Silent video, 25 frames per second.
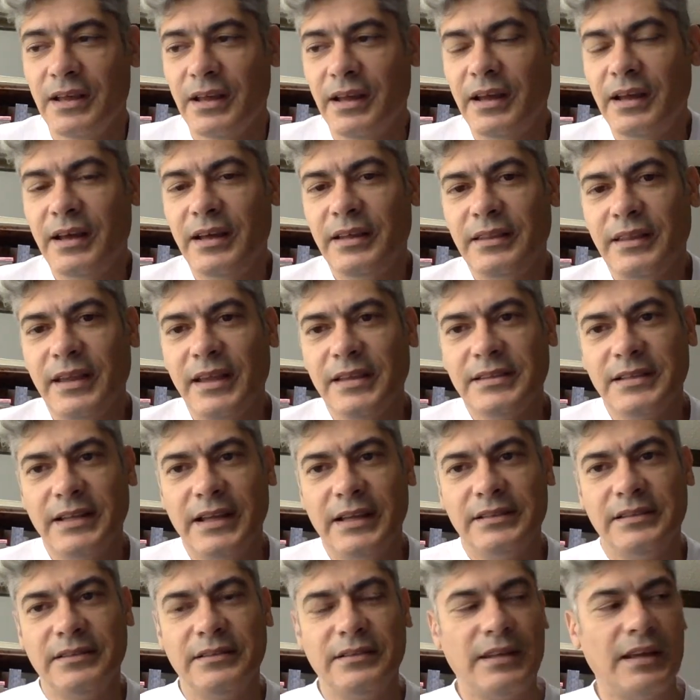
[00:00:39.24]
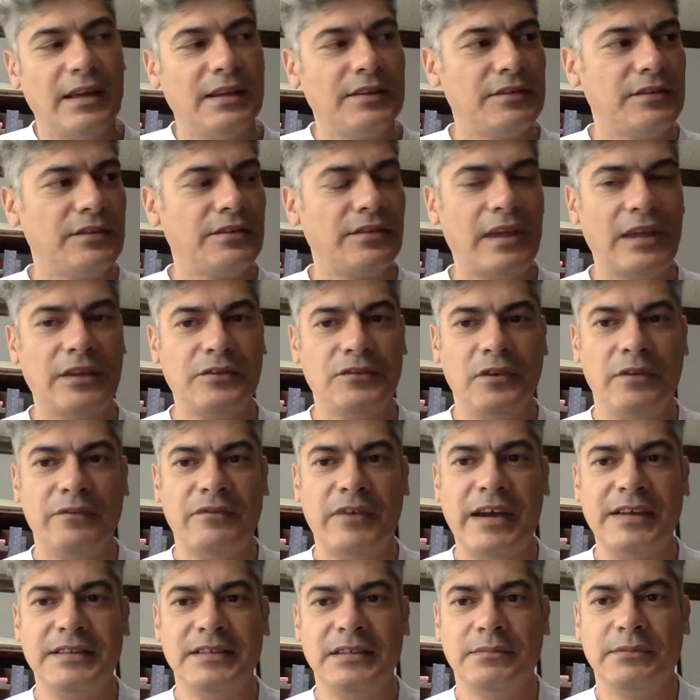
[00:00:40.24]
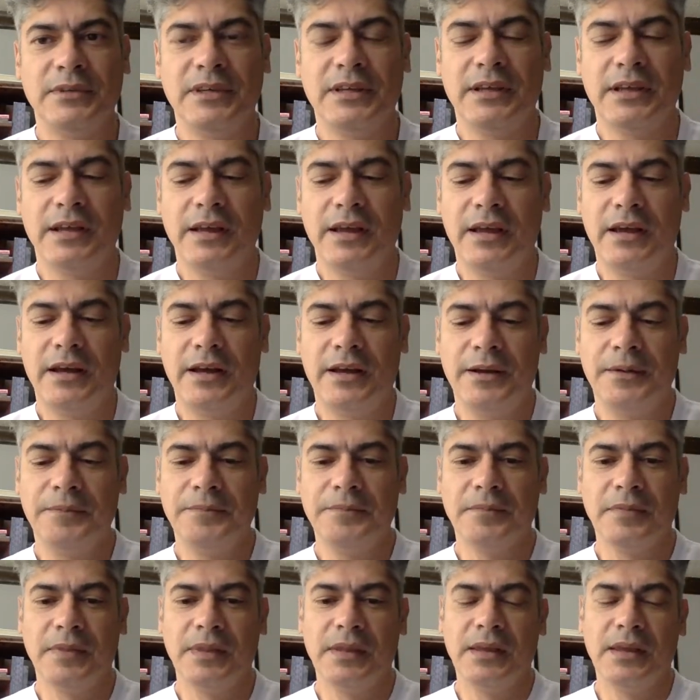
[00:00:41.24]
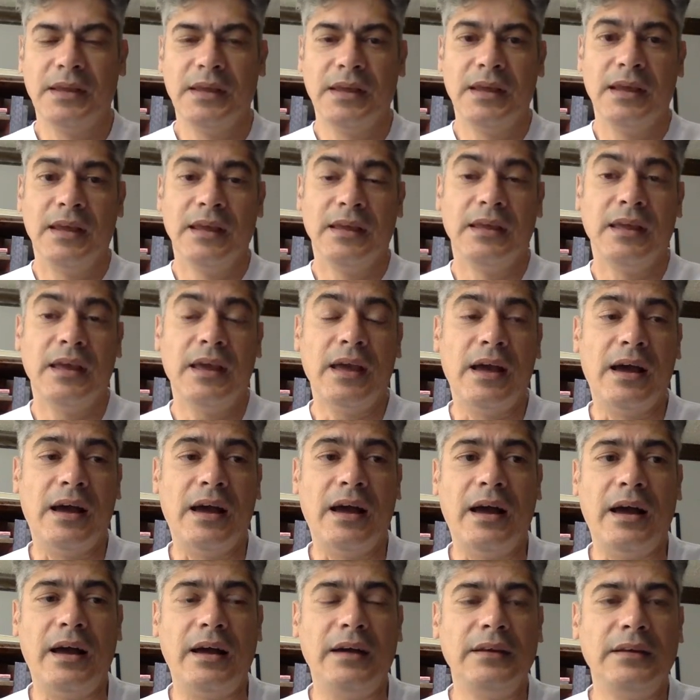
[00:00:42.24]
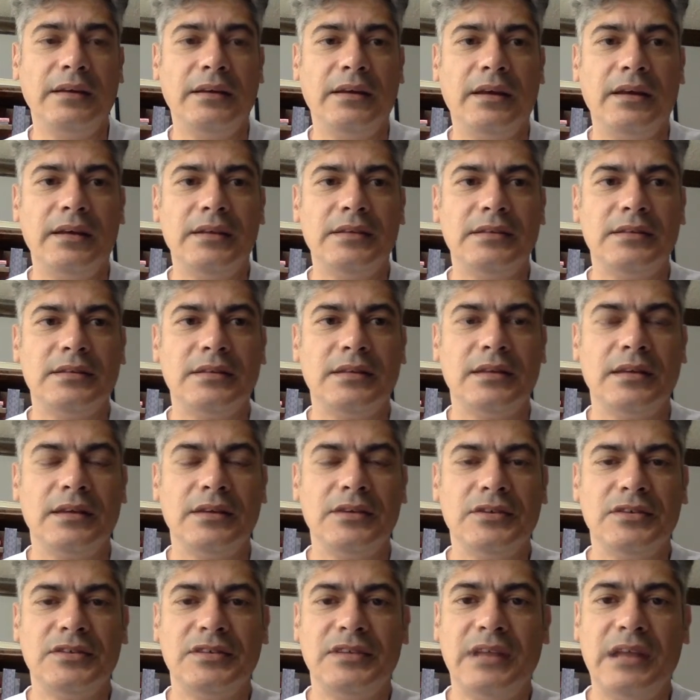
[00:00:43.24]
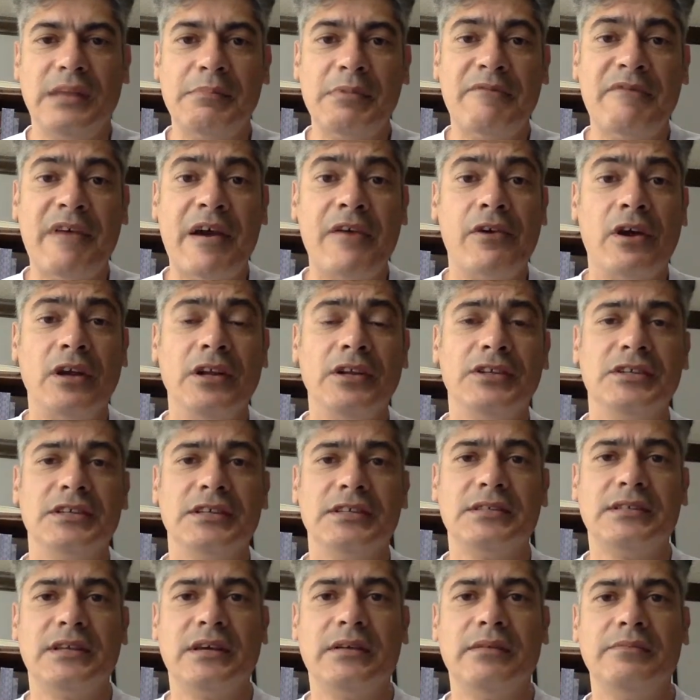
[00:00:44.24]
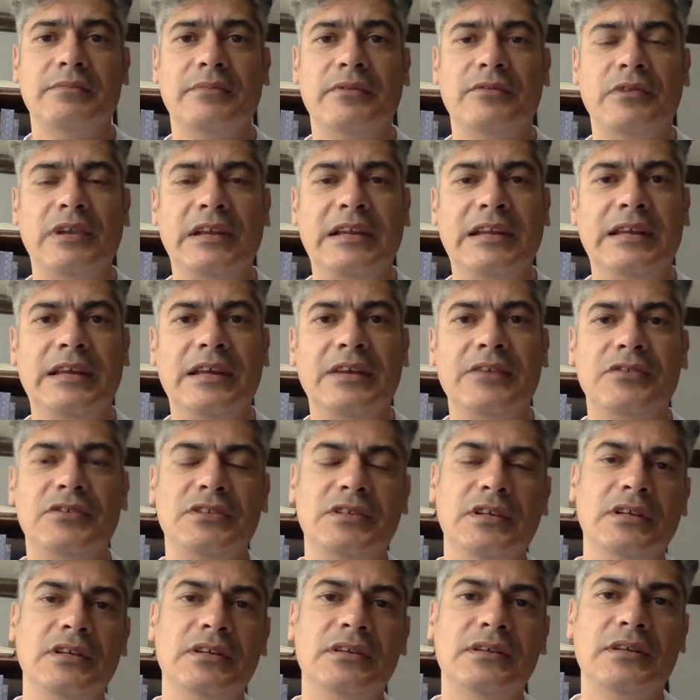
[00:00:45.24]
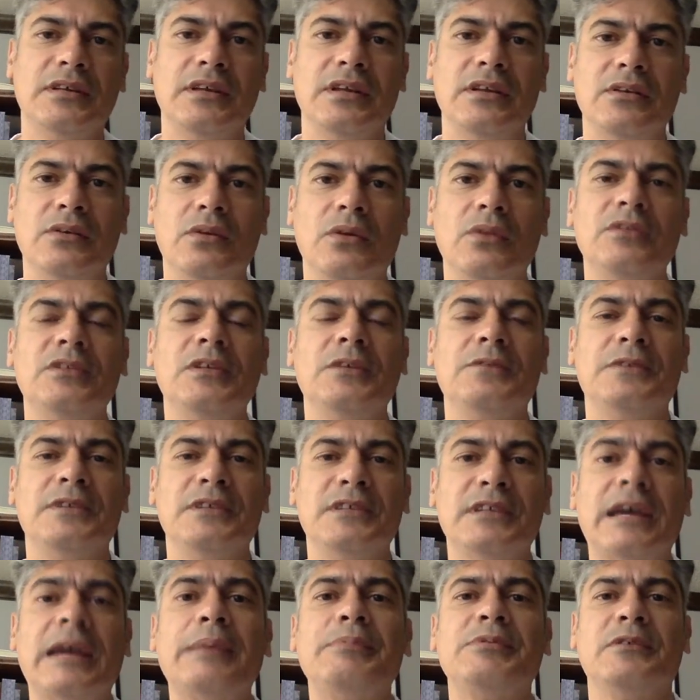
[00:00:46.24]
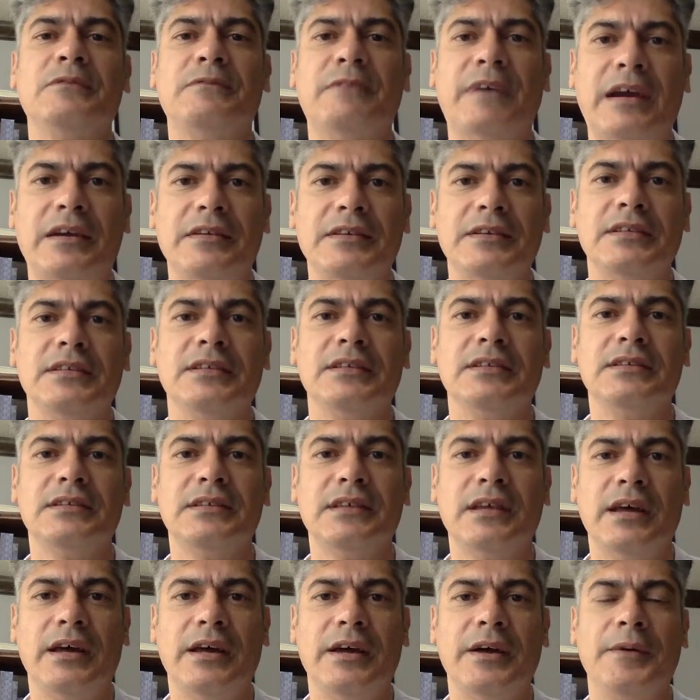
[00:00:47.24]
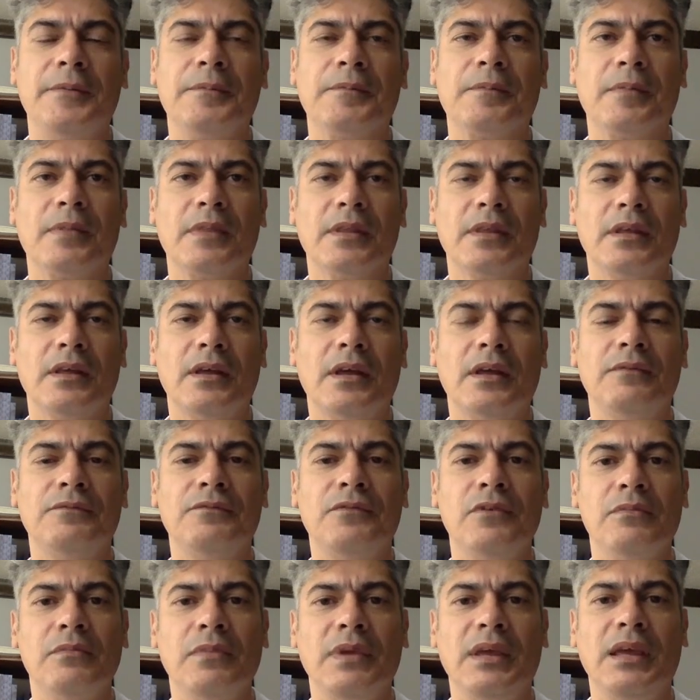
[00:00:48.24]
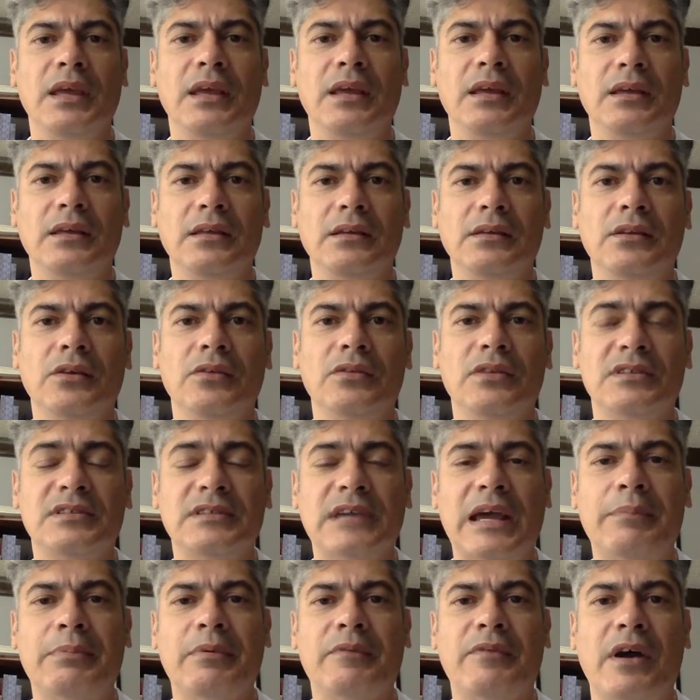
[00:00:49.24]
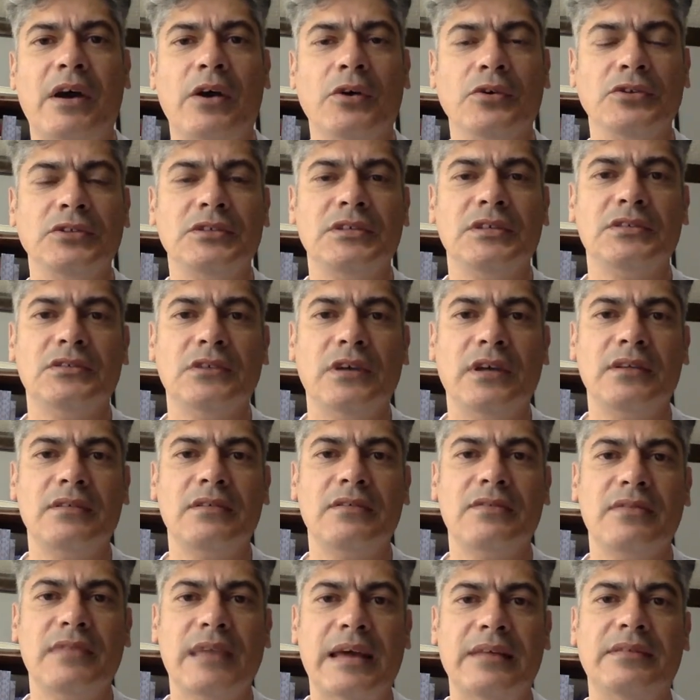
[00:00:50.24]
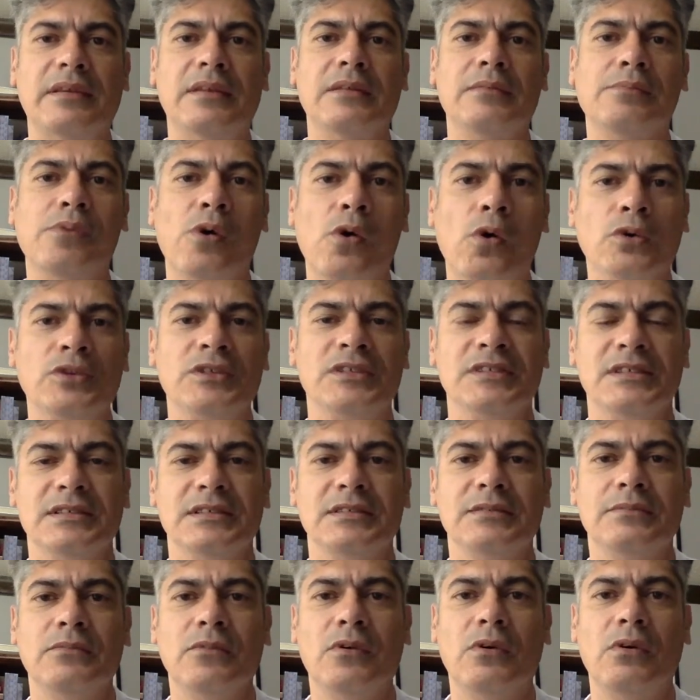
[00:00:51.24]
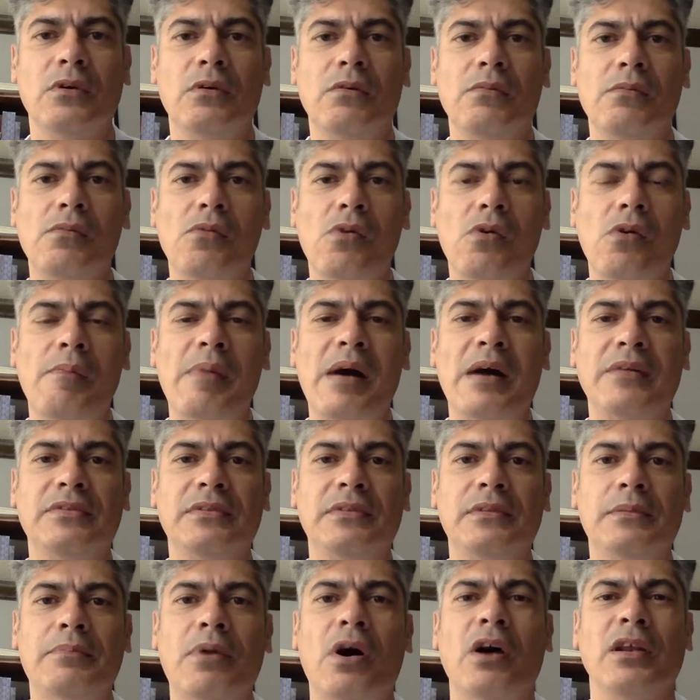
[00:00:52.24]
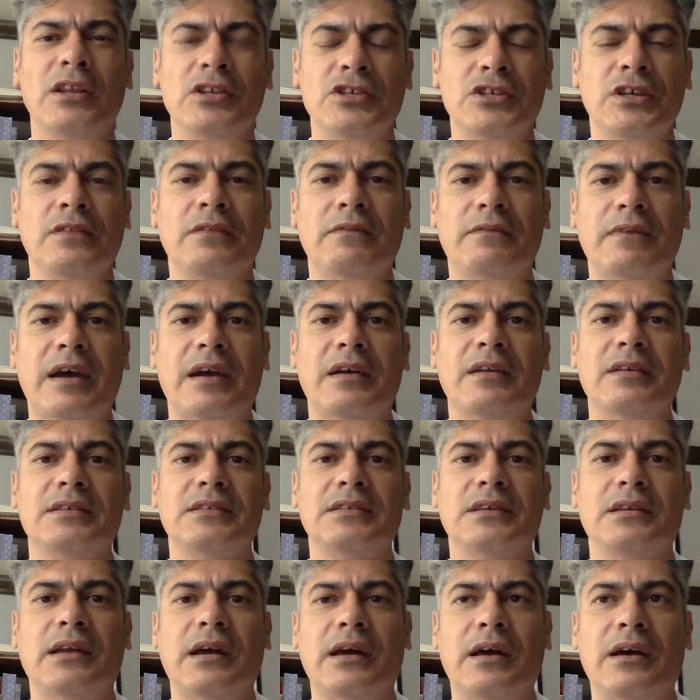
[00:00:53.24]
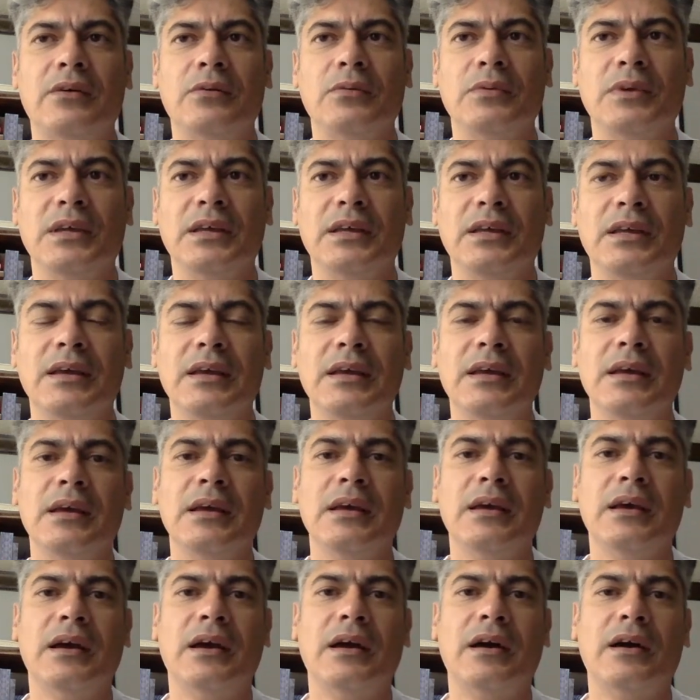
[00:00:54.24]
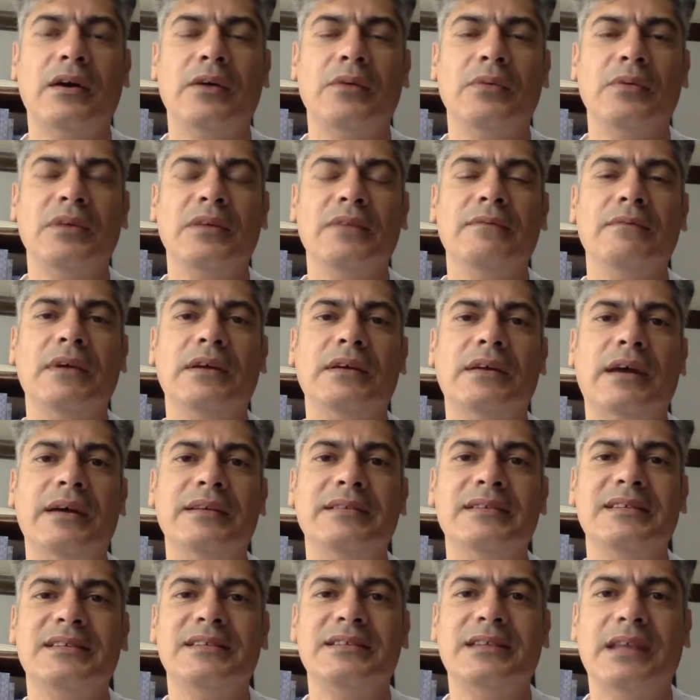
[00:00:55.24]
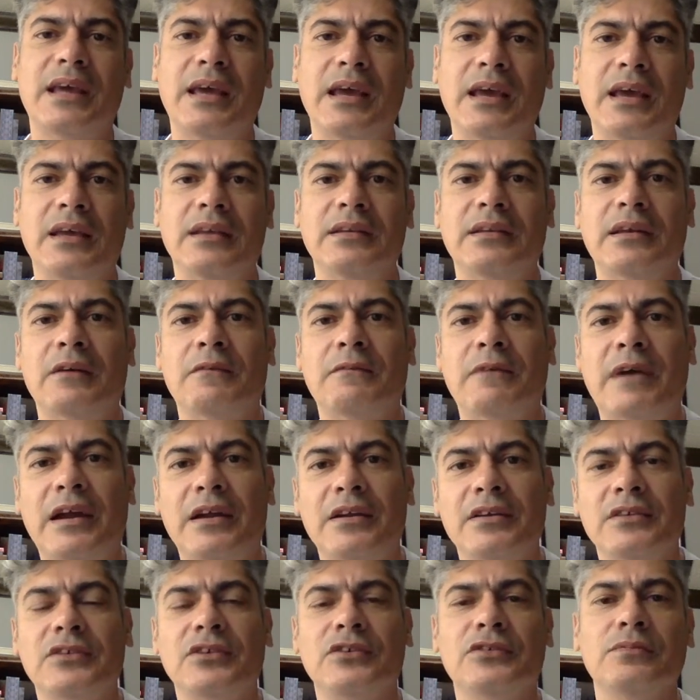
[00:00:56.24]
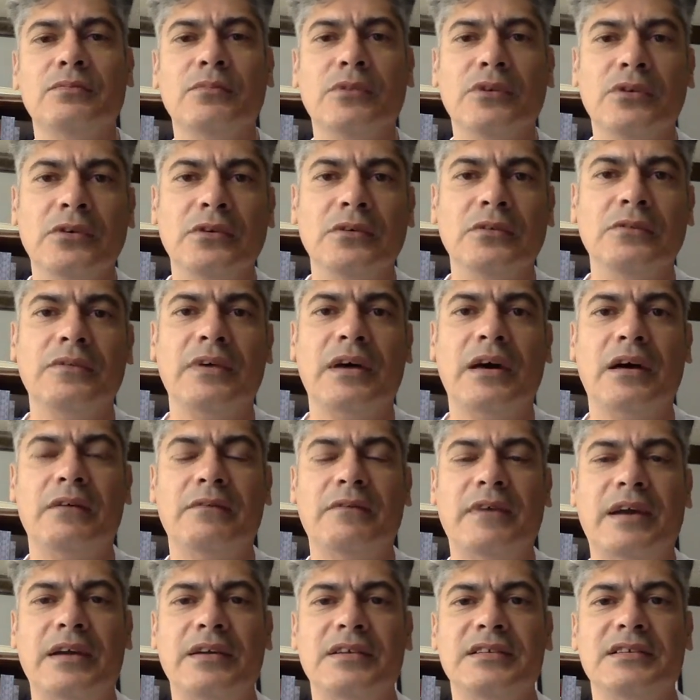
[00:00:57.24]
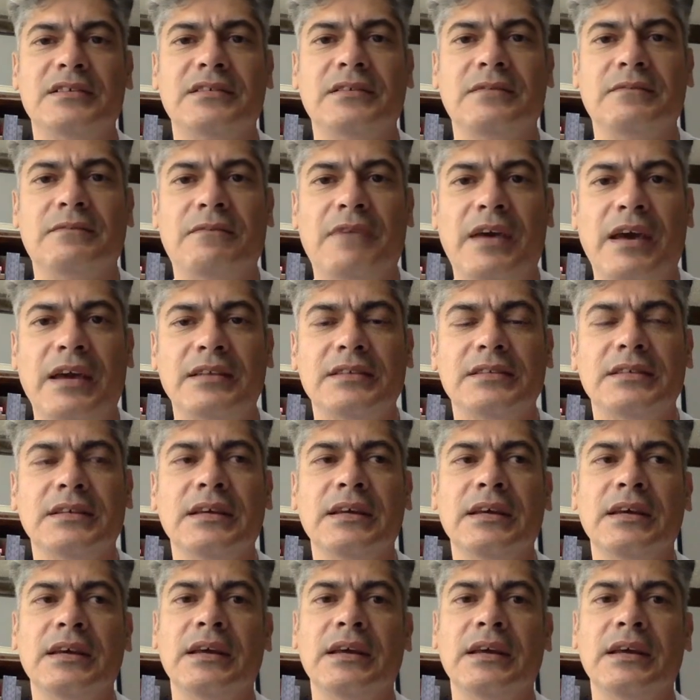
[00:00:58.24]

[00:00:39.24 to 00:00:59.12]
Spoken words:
Thanks, Clayton. Thanks for inviting me. As you said, I'm a virologist. I'm really interested in all different types of viruses. And for me, you know, the type of host is not that important. More about the biology of the virus and how we understand how viruses move, how viruses infect.